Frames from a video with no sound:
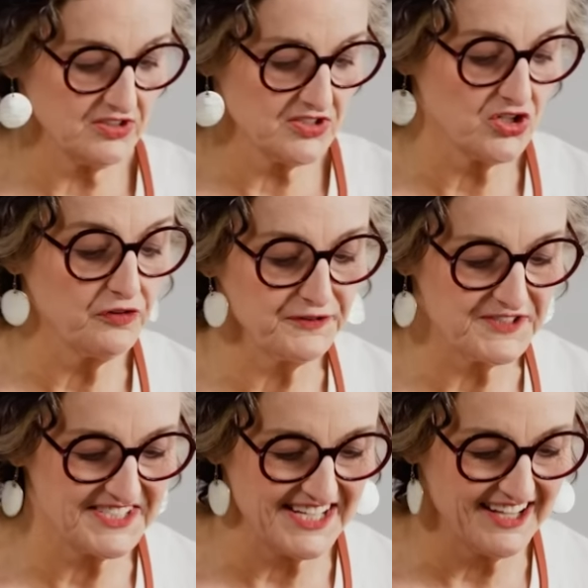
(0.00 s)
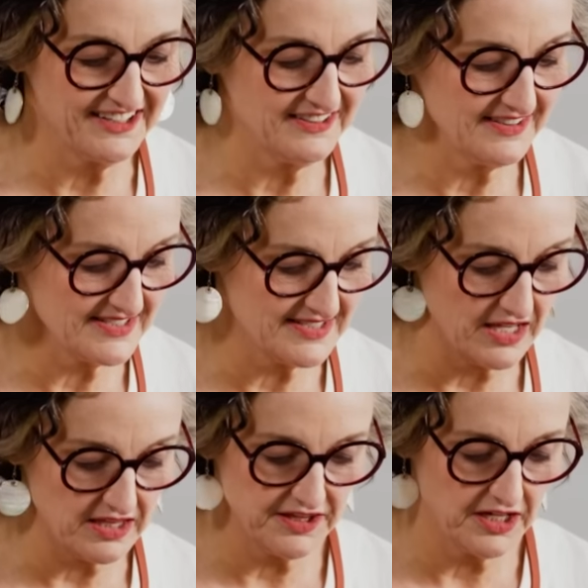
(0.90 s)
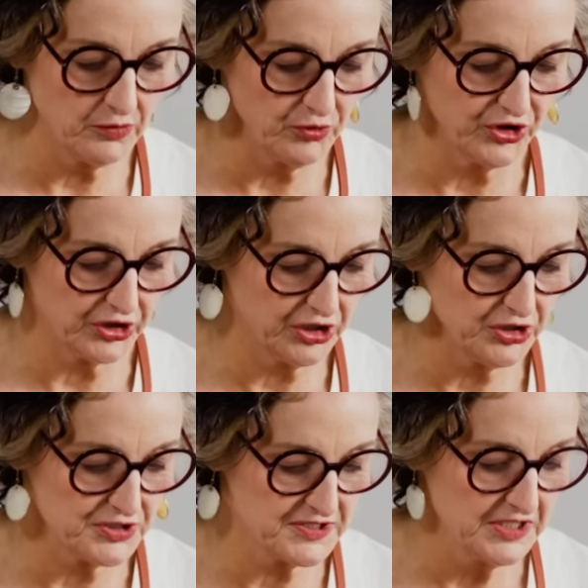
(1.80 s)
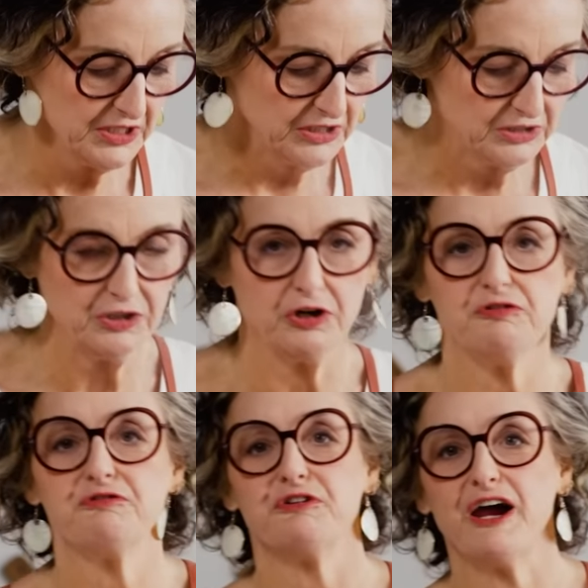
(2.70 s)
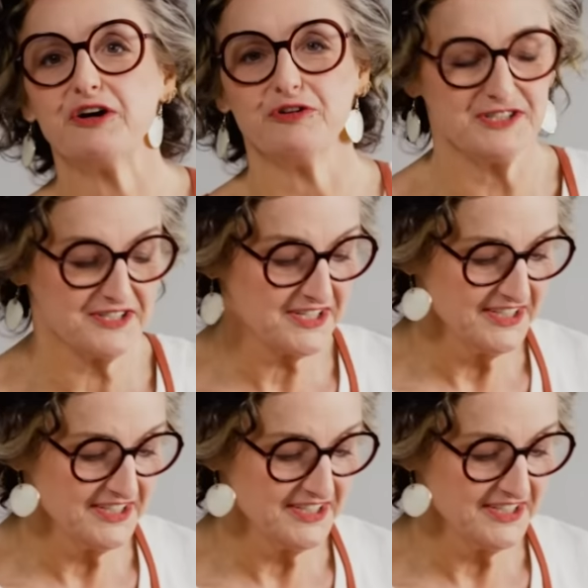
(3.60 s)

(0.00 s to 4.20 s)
of softens down and does that thing where it goes, you know, fragrant